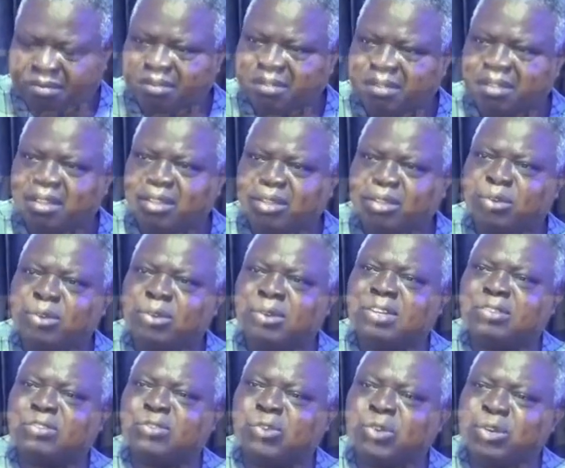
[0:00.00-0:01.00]
You know the
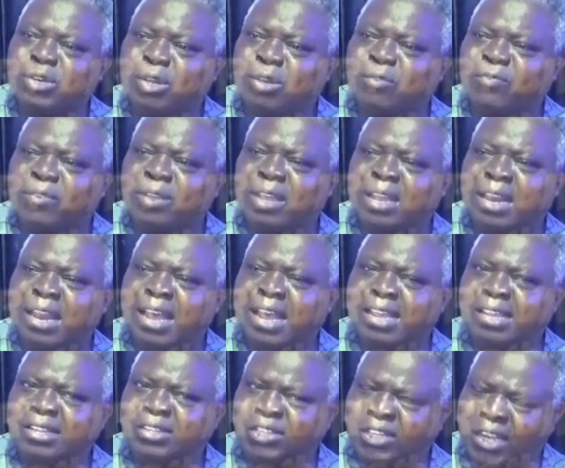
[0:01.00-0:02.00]
story of Elisha.